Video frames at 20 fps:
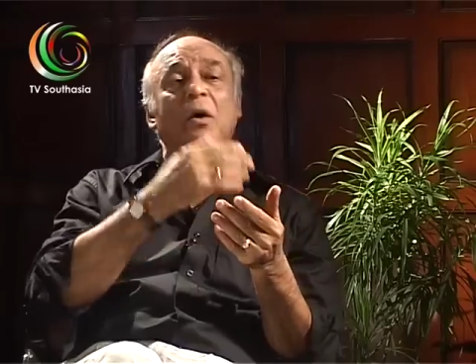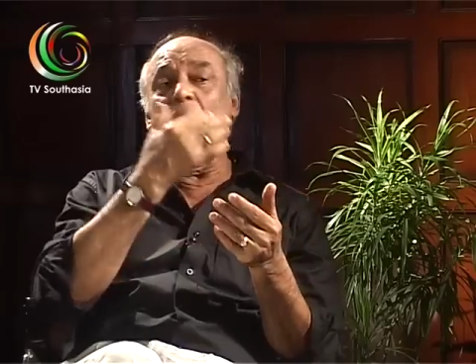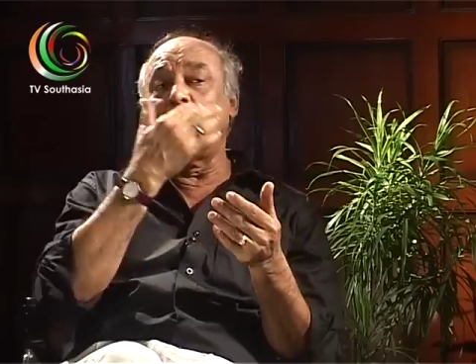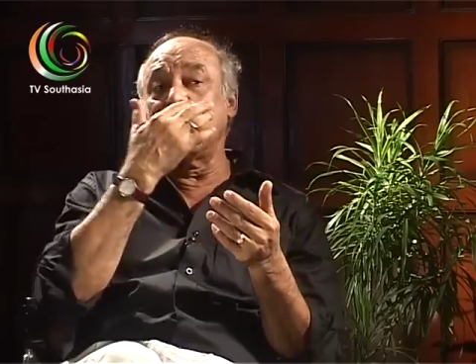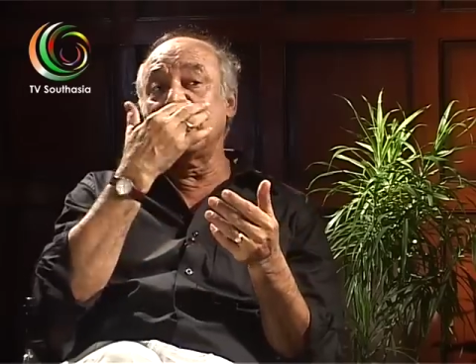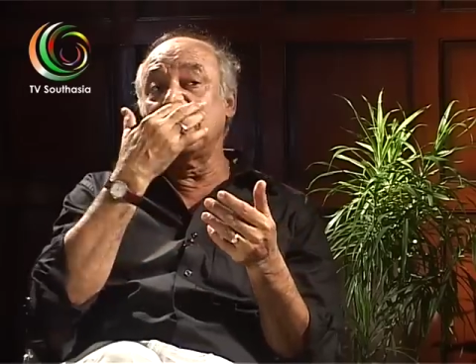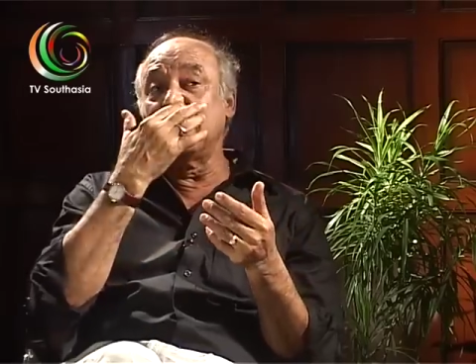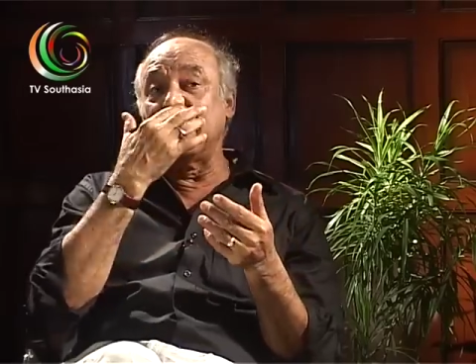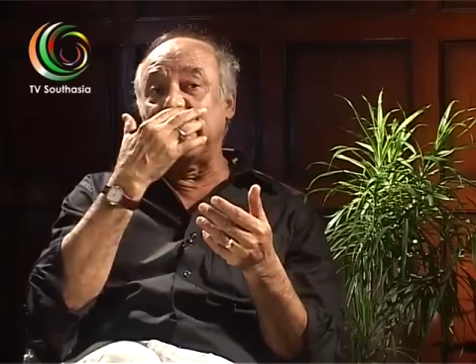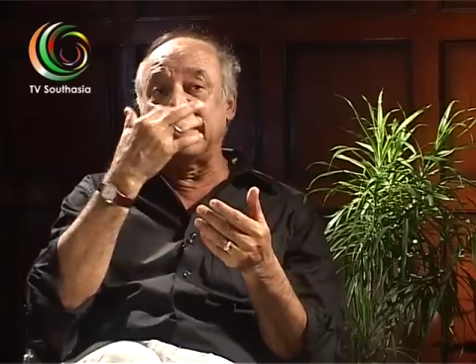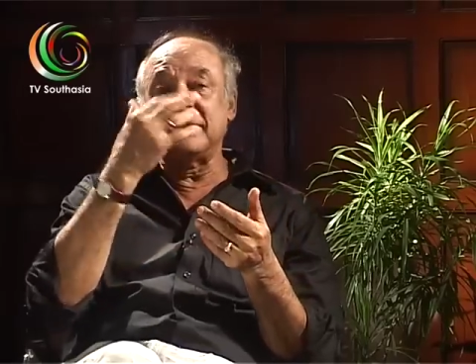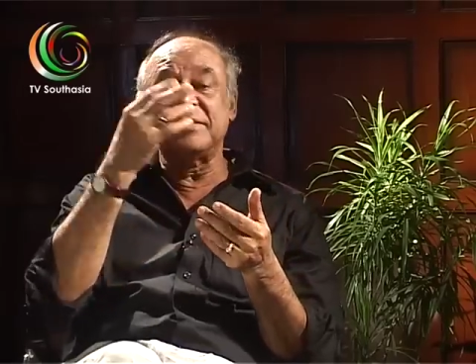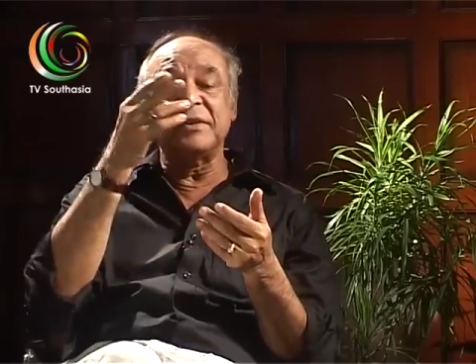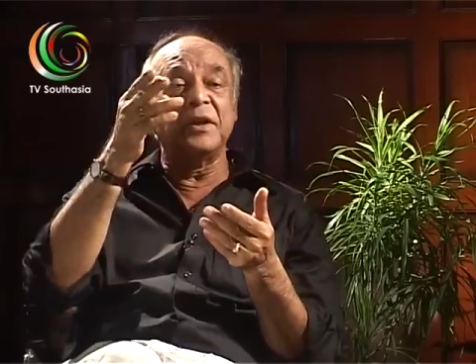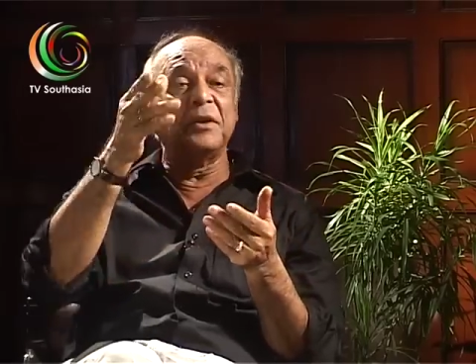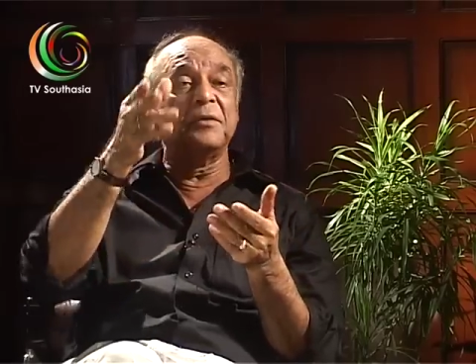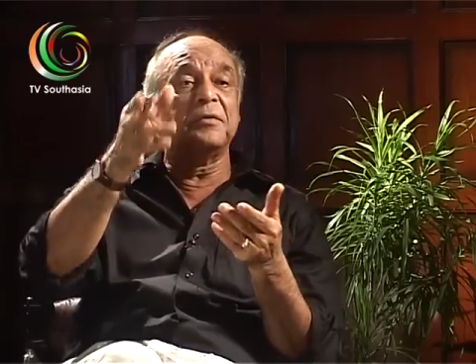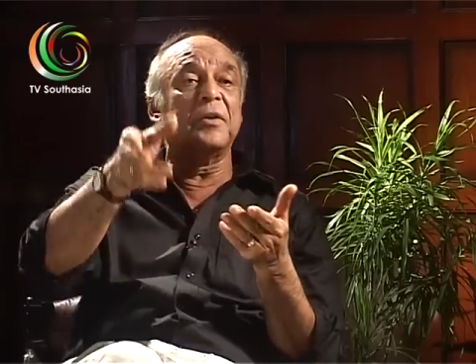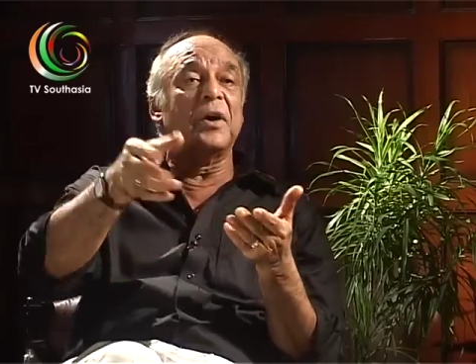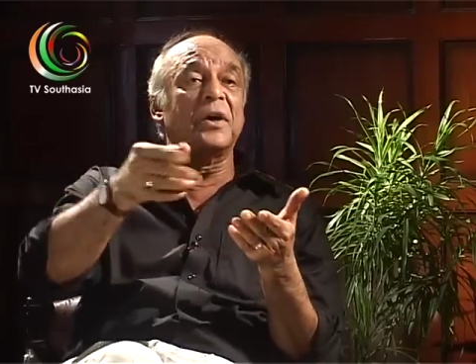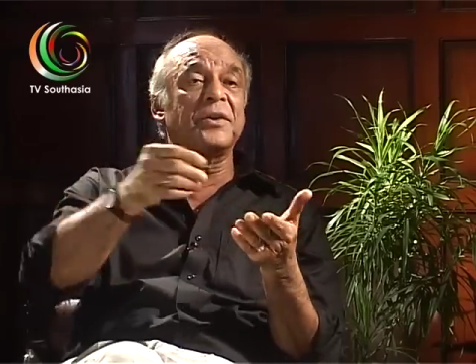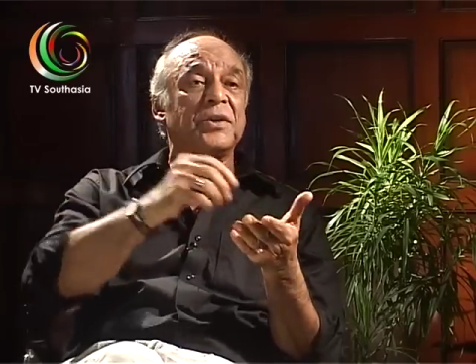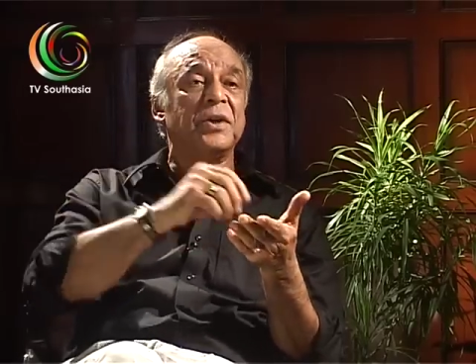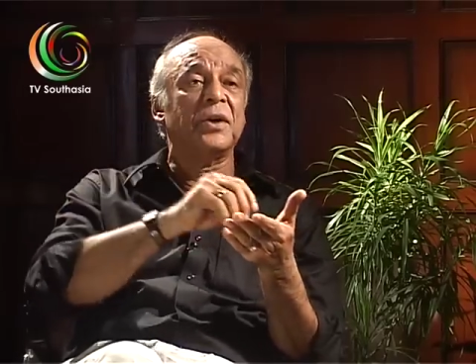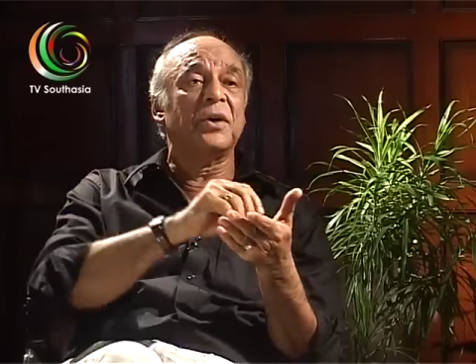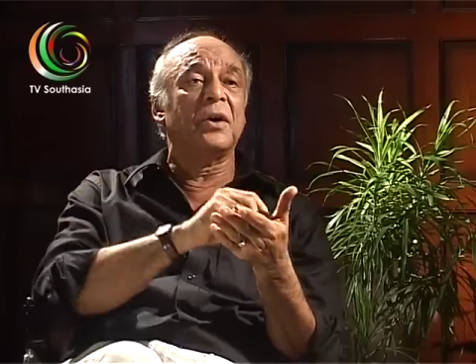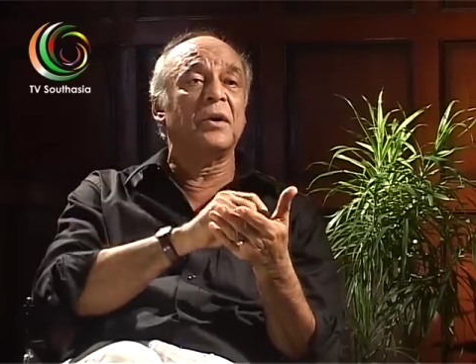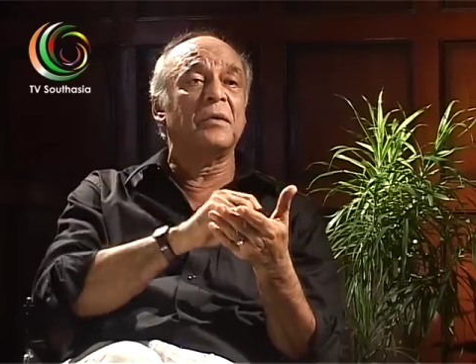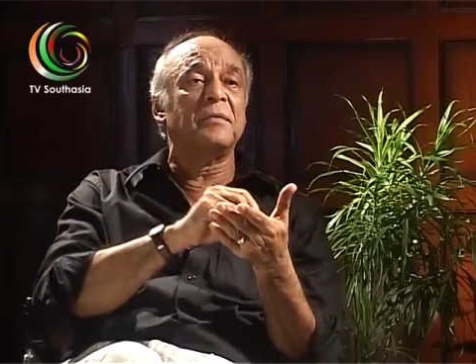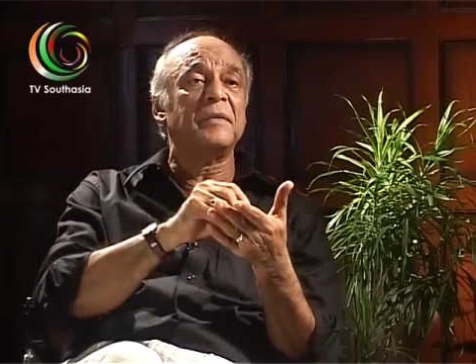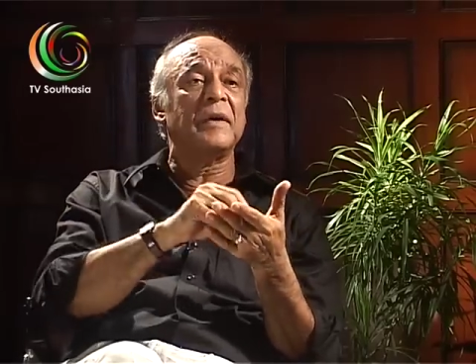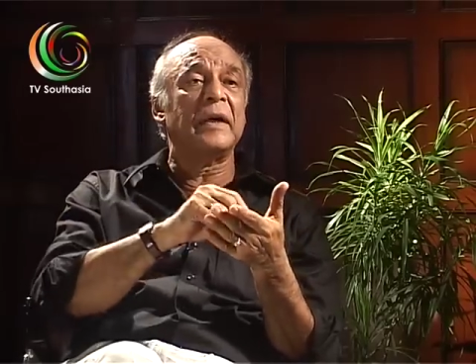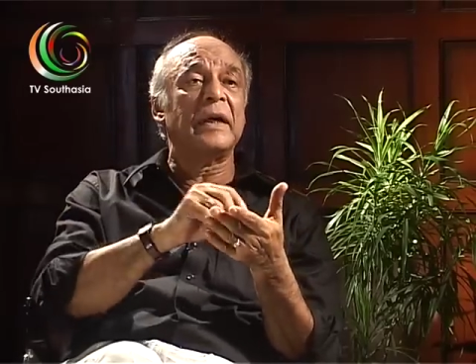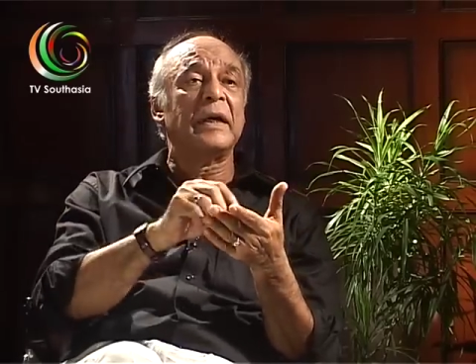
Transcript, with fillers: Otherwise, you've got your